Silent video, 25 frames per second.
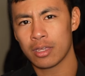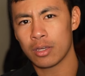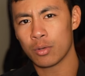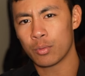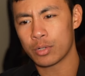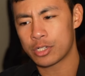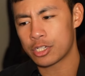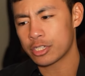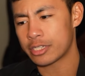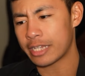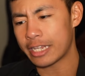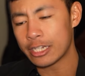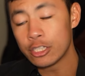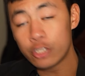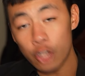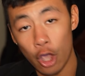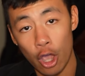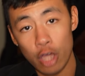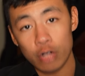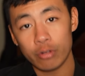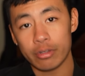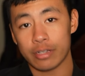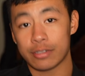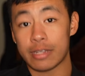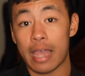which is
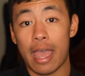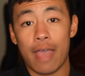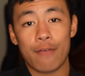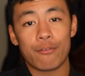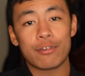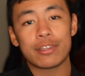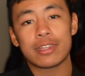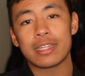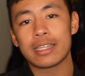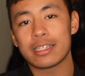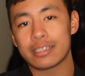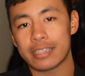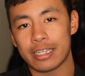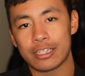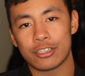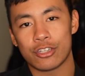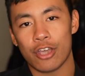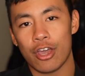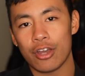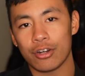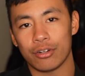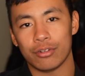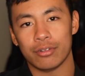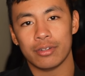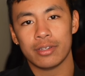internal issues. Everything is
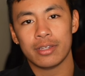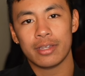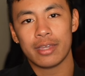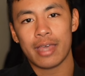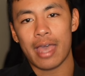internal.